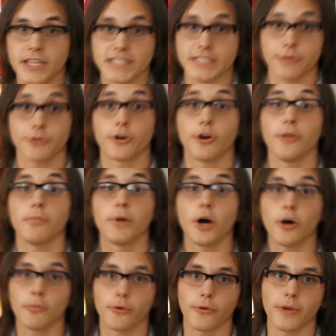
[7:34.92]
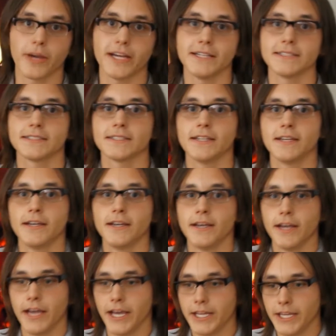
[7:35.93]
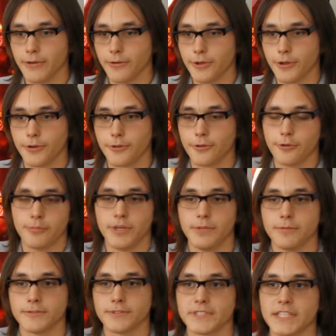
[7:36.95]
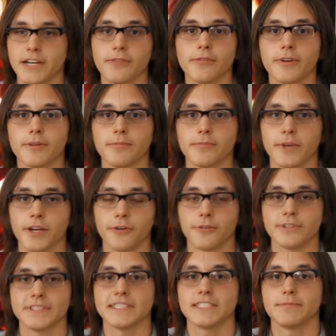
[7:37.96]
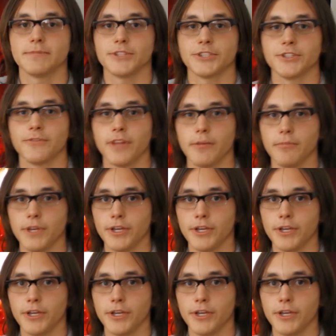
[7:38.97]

They were called Palmer raids. And they would look through people's stuff under the suspicion of them being